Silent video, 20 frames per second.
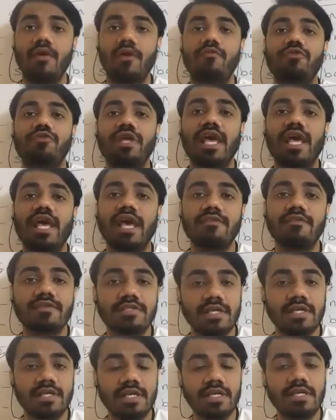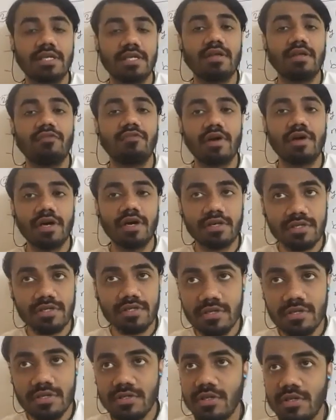We have seen the
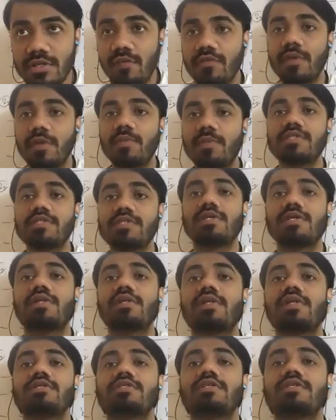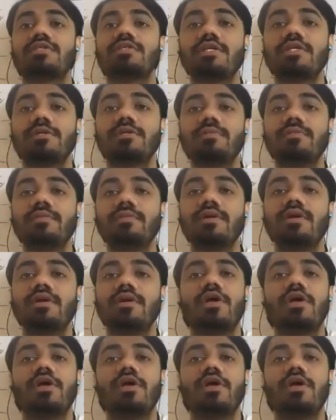functions of the muscular system.